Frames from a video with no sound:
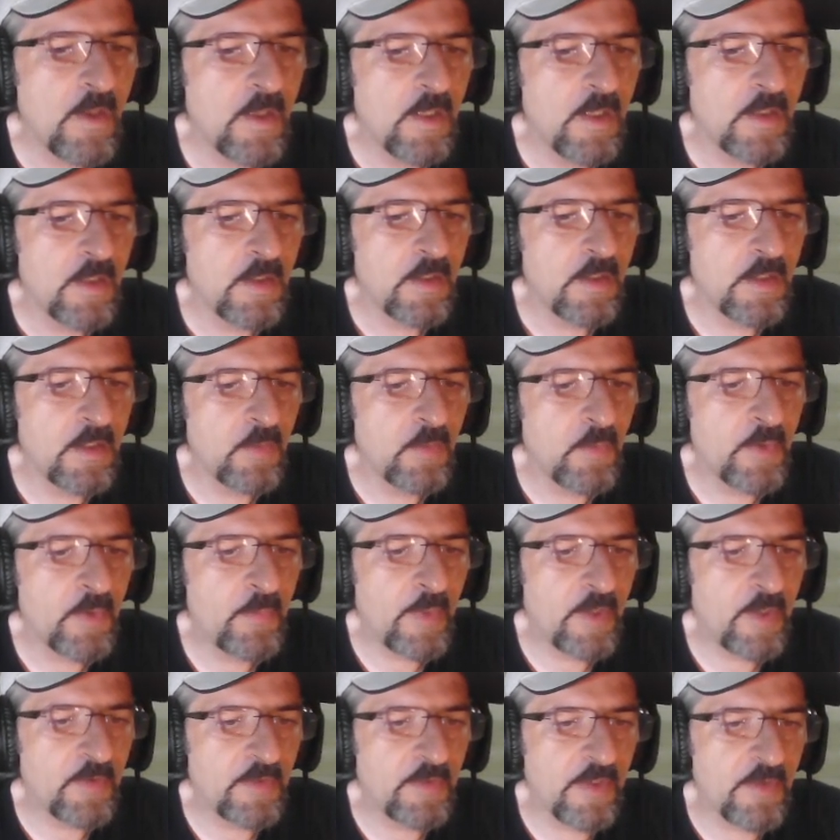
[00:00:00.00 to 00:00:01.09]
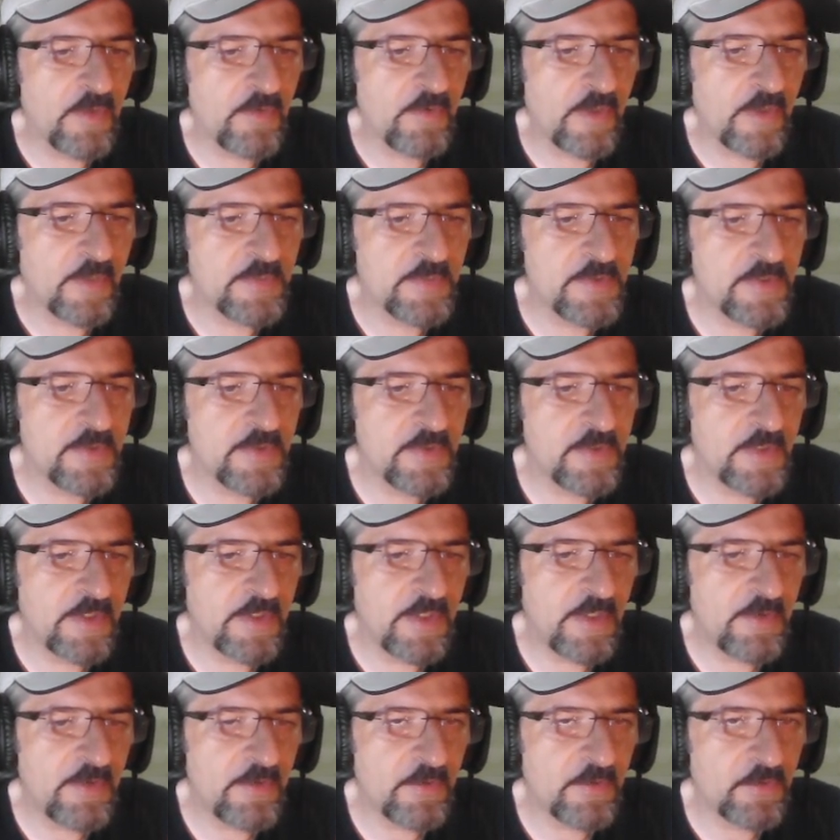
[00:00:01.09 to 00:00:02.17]
What about other options?
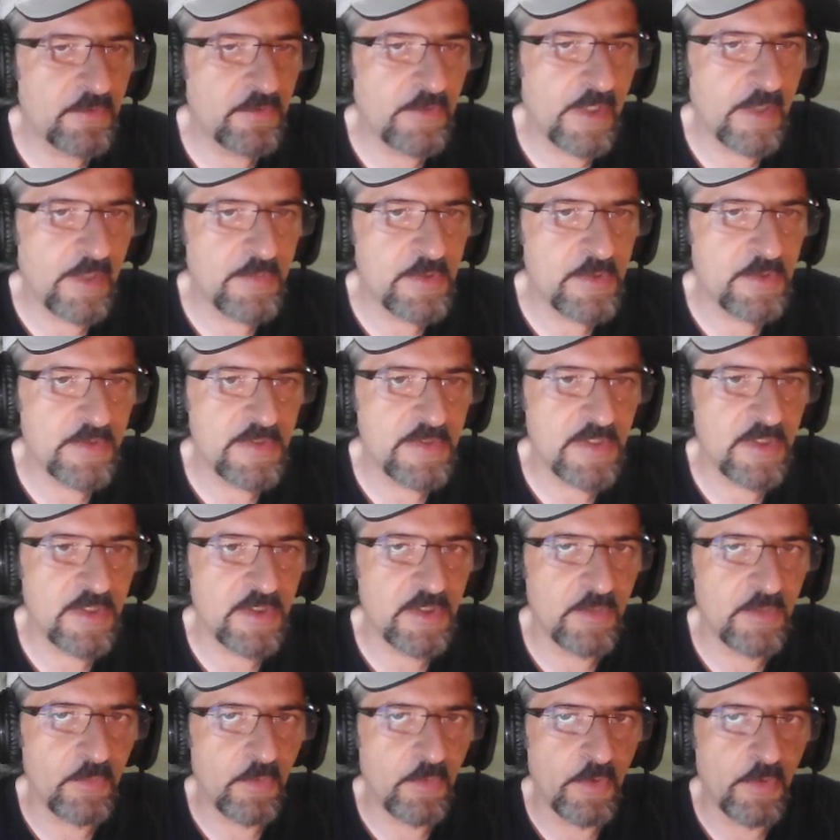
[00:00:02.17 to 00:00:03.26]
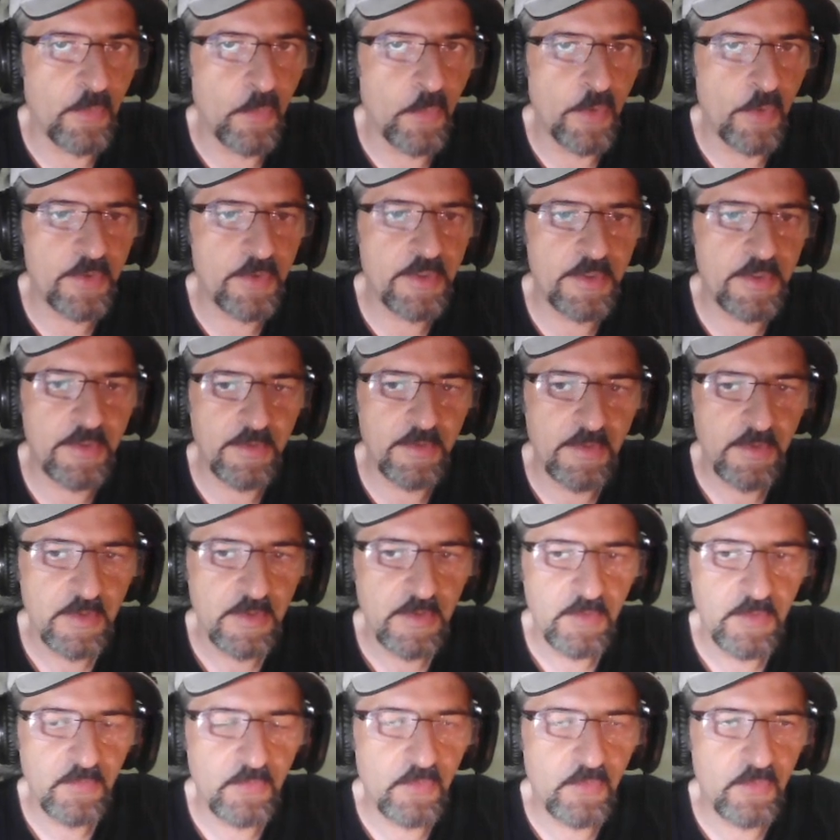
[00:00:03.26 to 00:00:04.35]
Another good option is Kikimora Worker,
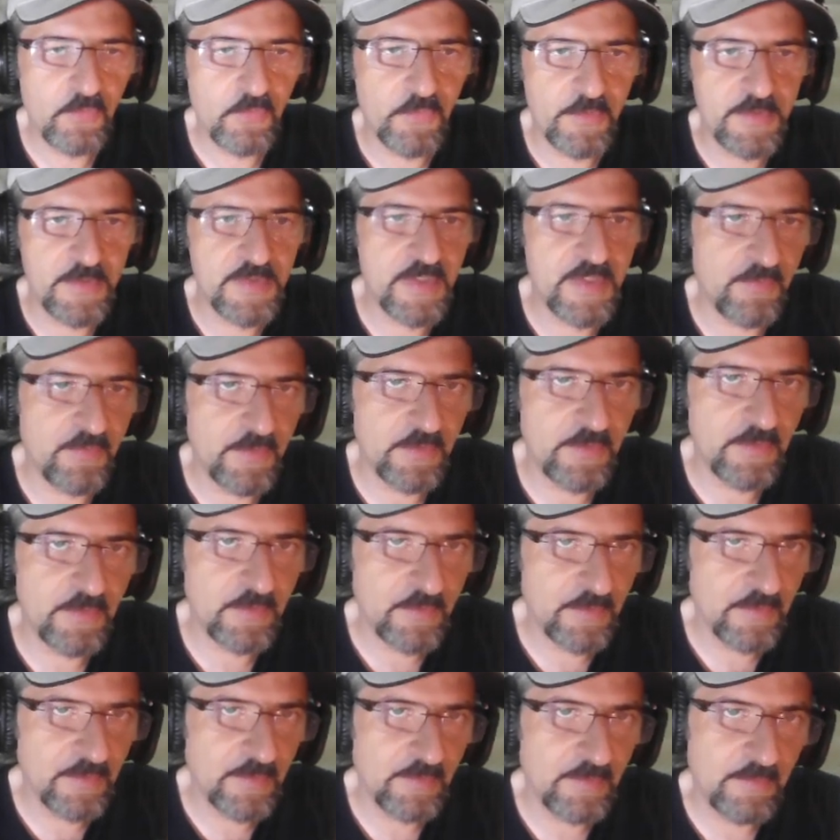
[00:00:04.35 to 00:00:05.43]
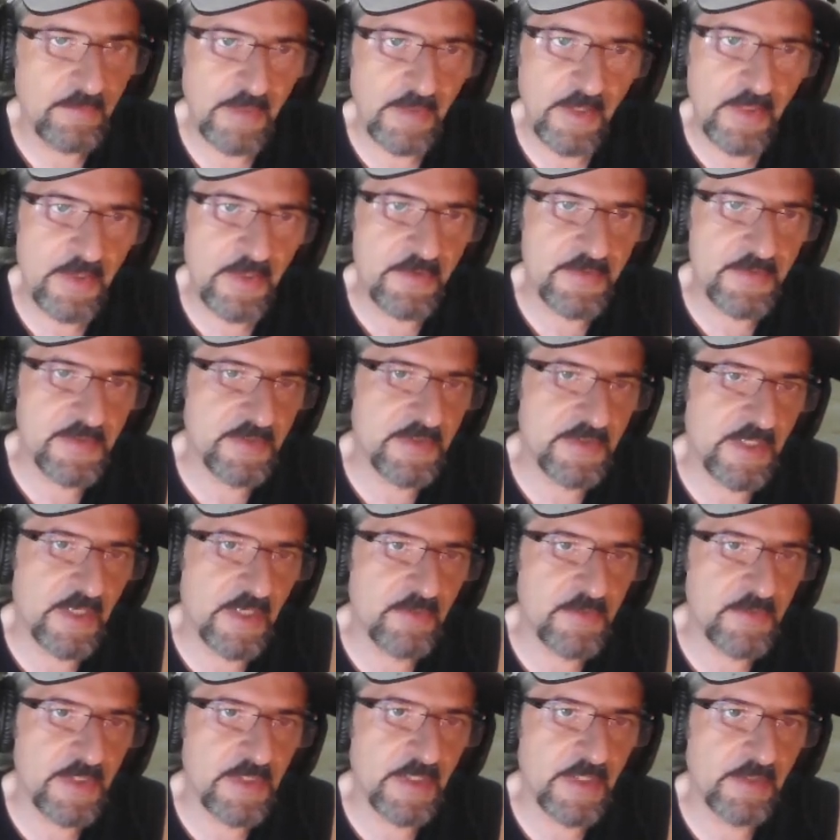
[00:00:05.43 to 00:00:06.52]
4 for 7. Well, there is a
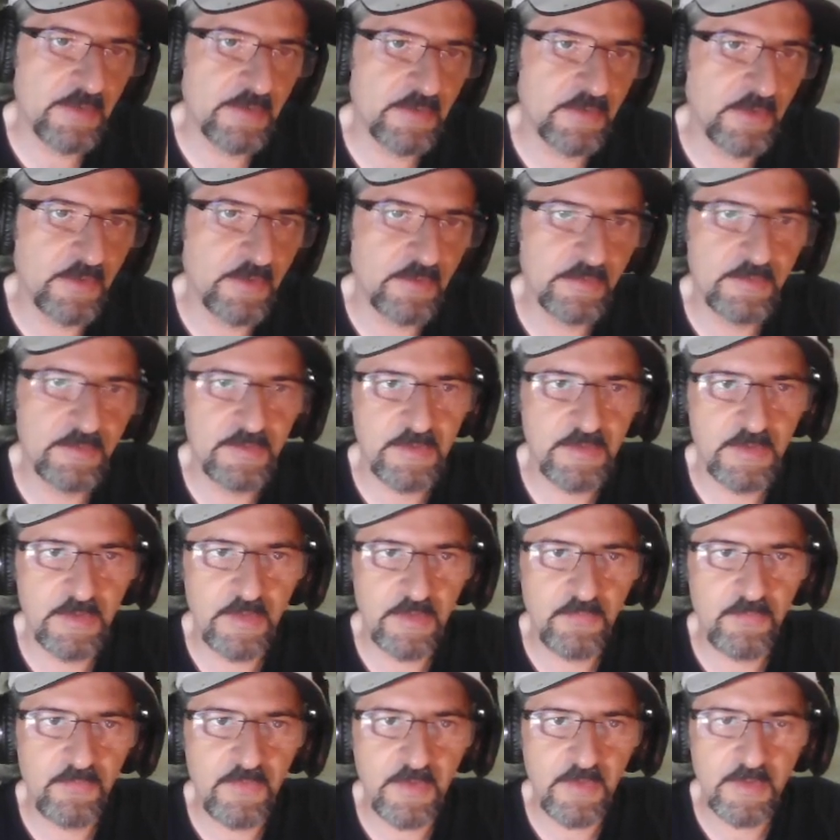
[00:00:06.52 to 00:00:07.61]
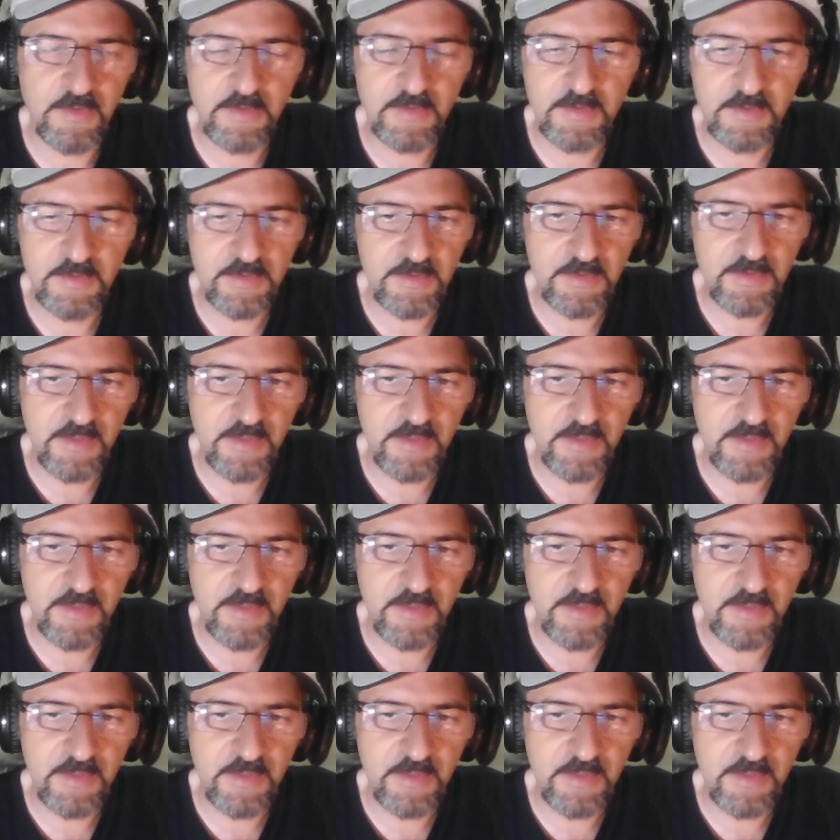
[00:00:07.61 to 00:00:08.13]
downside, if they